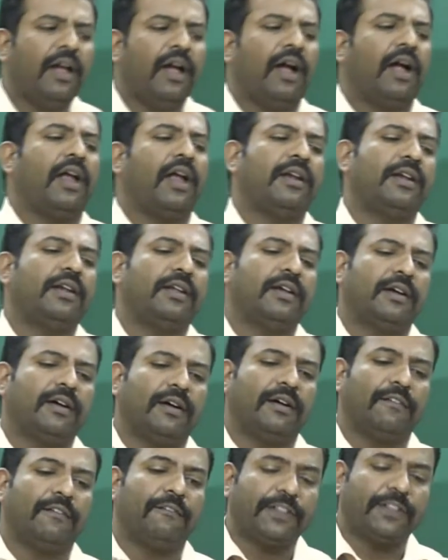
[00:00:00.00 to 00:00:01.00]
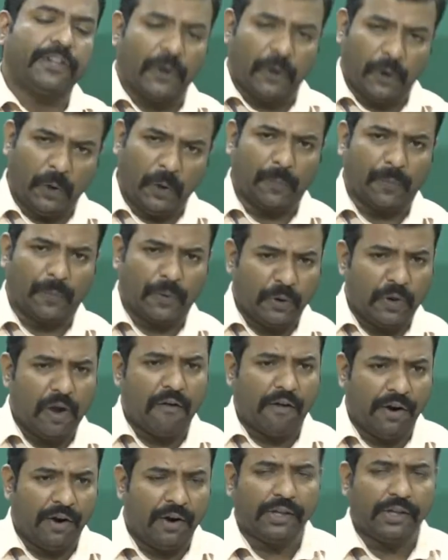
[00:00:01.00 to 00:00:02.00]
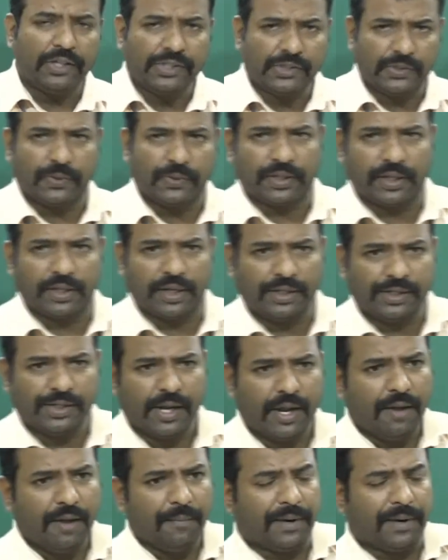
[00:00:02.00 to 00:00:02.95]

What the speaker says: And with the hope you have understood that,